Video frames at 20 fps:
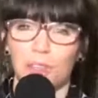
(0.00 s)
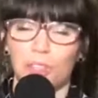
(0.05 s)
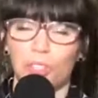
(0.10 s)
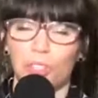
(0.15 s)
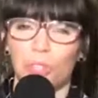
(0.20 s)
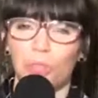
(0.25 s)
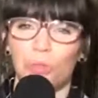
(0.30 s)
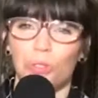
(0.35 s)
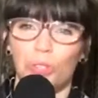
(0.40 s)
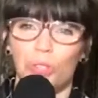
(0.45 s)

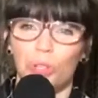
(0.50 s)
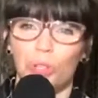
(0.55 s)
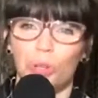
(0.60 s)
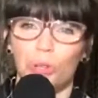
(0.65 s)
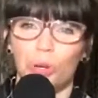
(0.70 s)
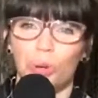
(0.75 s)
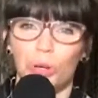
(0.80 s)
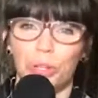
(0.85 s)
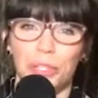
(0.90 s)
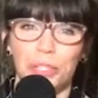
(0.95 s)
tutu
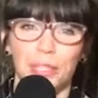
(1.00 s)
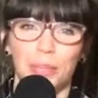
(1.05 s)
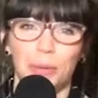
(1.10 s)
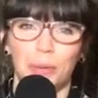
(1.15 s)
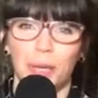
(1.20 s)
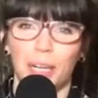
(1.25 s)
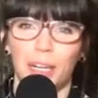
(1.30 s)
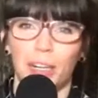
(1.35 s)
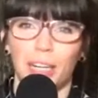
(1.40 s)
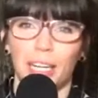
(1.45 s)
corset
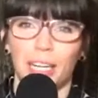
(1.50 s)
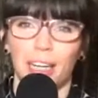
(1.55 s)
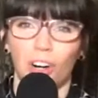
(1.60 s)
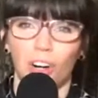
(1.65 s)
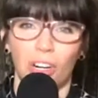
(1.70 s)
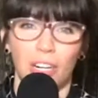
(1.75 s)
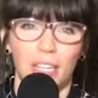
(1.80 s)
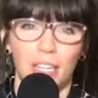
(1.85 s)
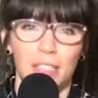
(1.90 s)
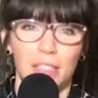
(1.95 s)
wearing
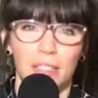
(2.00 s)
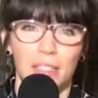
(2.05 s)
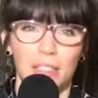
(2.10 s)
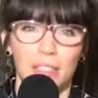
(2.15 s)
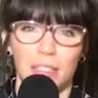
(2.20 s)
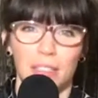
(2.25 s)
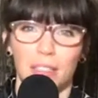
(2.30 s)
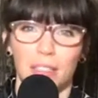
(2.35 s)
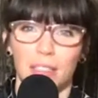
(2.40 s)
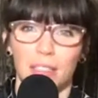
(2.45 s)

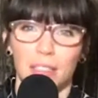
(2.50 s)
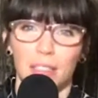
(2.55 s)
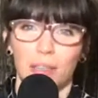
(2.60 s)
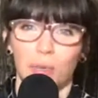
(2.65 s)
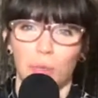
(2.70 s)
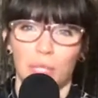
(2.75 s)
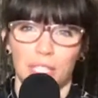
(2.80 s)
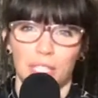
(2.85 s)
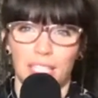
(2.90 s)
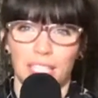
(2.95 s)
artist
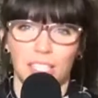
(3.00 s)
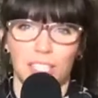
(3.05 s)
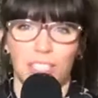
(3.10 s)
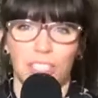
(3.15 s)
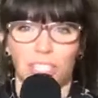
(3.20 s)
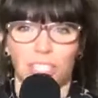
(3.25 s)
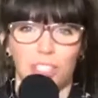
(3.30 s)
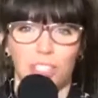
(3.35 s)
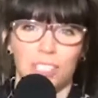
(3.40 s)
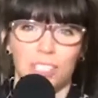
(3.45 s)
with
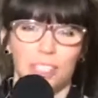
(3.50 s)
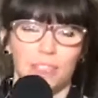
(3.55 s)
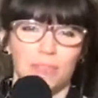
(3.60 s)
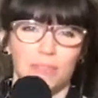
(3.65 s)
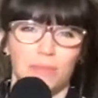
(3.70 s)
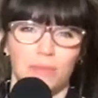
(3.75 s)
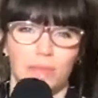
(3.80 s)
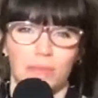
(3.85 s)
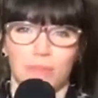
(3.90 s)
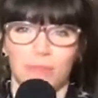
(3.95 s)
t-shirts
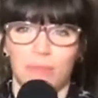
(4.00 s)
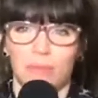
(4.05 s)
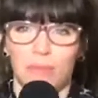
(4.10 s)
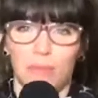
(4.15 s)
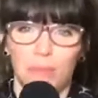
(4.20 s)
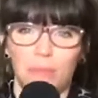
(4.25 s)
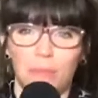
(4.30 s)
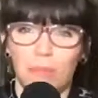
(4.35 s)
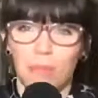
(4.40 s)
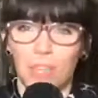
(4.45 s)
and,
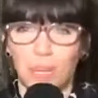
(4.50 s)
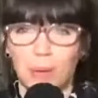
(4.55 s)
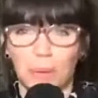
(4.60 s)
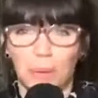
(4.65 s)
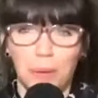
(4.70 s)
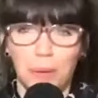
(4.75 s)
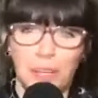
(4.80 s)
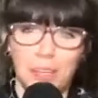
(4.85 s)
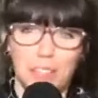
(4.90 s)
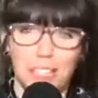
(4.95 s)
you know,
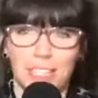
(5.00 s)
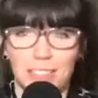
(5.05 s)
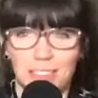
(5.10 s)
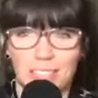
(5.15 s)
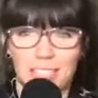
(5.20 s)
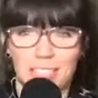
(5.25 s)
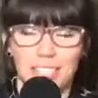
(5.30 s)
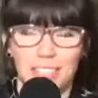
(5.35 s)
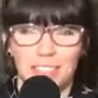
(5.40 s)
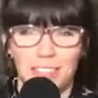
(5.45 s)
punked out
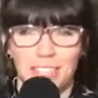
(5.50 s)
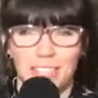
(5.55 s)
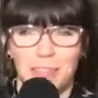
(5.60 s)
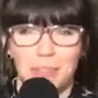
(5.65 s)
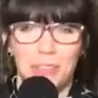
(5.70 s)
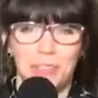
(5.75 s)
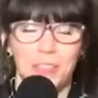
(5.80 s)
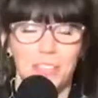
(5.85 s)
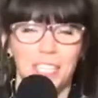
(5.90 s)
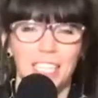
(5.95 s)
and stuff. And that
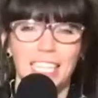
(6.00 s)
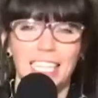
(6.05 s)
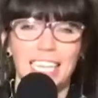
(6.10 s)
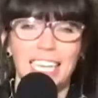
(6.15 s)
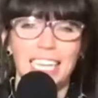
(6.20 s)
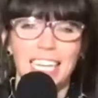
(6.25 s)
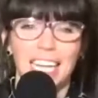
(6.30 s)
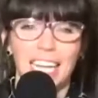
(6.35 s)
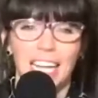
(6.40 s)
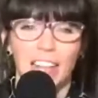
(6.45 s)
was fun.
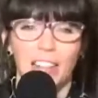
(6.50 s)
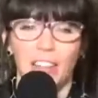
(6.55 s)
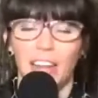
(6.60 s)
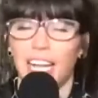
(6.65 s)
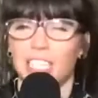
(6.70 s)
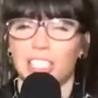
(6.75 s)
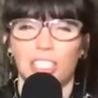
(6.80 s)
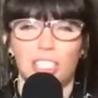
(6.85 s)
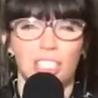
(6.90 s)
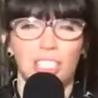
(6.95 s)
And then I
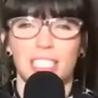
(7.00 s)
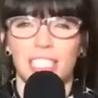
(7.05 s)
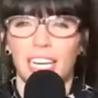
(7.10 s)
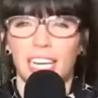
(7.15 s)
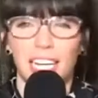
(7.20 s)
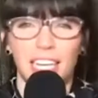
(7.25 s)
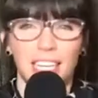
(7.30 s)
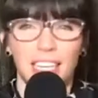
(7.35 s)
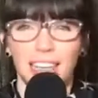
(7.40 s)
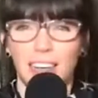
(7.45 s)
just
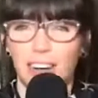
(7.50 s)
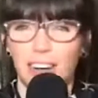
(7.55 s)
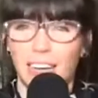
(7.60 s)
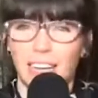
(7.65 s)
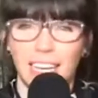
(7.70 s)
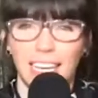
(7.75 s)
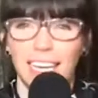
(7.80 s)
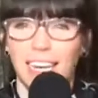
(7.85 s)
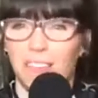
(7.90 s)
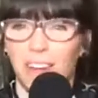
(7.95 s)
decided,
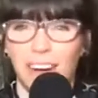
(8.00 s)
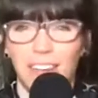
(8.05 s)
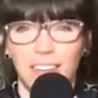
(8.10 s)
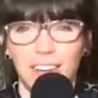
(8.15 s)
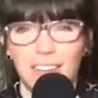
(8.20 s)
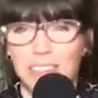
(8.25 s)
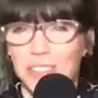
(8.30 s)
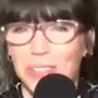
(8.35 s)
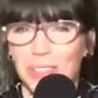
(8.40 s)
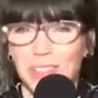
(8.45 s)
again, right
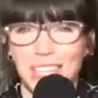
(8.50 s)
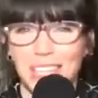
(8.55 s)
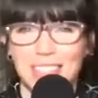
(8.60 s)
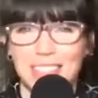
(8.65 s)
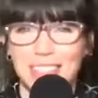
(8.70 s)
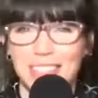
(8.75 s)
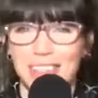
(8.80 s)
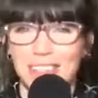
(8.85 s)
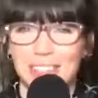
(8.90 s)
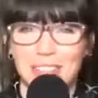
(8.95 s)
around
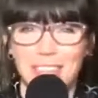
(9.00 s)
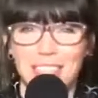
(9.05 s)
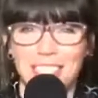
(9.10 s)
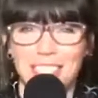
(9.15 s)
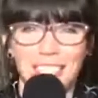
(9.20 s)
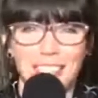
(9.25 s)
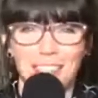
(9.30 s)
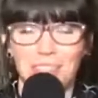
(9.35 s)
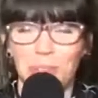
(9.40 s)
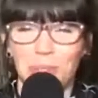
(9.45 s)

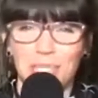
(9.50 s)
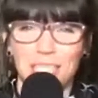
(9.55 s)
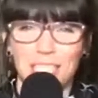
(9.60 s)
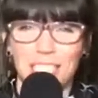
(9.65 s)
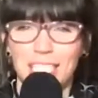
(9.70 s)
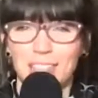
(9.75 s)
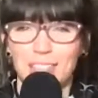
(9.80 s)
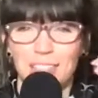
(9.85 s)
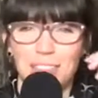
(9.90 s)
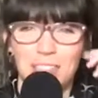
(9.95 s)
2015,
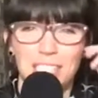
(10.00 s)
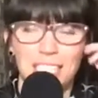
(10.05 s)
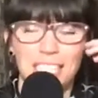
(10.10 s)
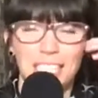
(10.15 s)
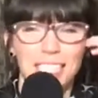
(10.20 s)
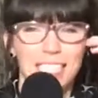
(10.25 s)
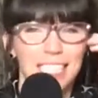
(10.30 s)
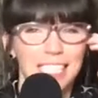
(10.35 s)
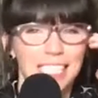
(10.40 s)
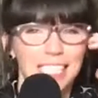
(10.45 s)
14,
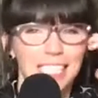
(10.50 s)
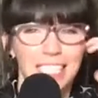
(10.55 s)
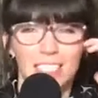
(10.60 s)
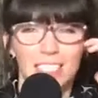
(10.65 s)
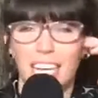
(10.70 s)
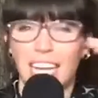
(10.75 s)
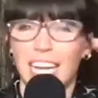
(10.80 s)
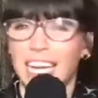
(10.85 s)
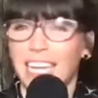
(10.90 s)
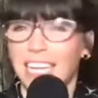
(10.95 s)
15,
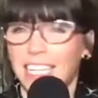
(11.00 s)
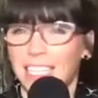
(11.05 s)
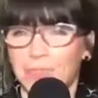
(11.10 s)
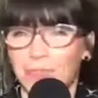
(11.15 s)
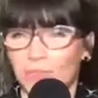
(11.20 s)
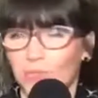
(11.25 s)
like I need to